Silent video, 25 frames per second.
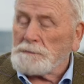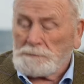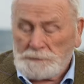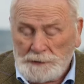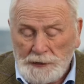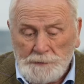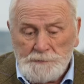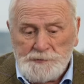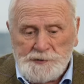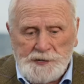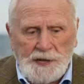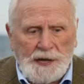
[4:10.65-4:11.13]

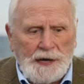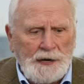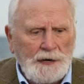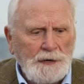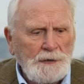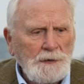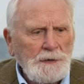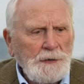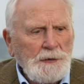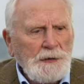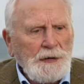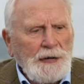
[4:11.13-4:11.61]
lives there
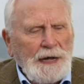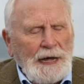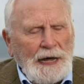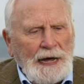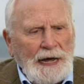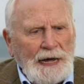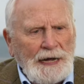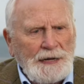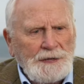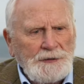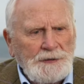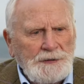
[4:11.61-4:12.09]

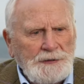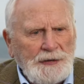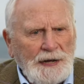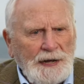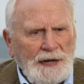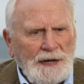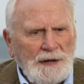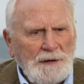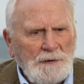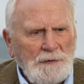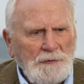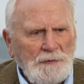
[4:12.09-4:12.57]
and
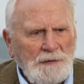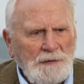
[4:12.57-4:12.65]
uh,